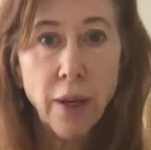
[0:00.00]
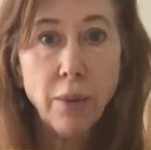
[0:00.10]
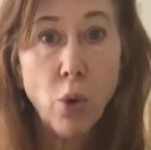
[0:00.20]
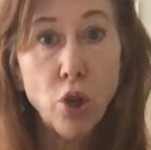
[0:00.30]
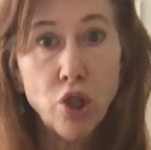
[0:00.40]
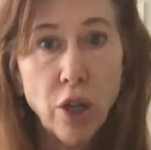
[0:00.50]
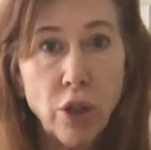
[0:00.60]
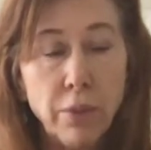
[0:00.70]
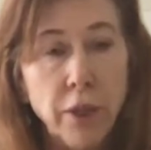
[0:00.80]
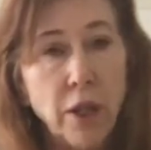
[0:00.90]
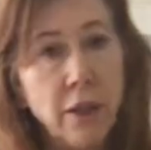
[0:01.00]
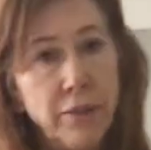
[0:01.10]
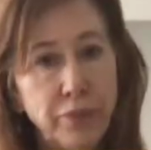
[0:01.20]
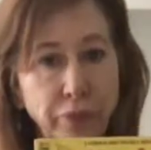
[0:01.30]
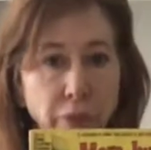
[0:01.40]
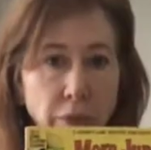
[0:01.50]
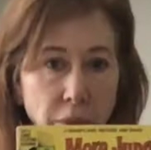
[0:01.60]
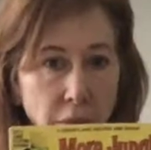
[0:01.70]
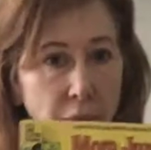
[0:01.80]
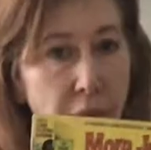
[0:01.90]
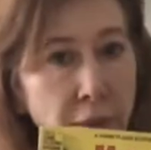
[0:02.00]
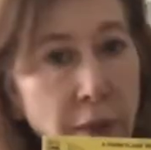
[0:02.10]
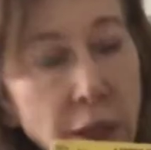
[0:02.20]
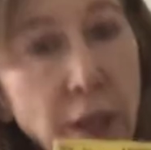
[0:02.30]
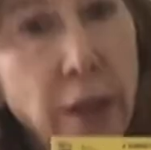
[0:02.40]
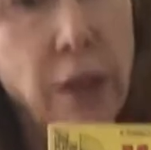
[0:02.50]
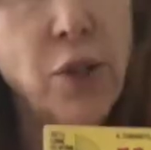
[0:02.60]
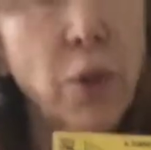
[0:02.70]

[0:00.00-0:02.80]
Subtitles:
More Jungle Book. They also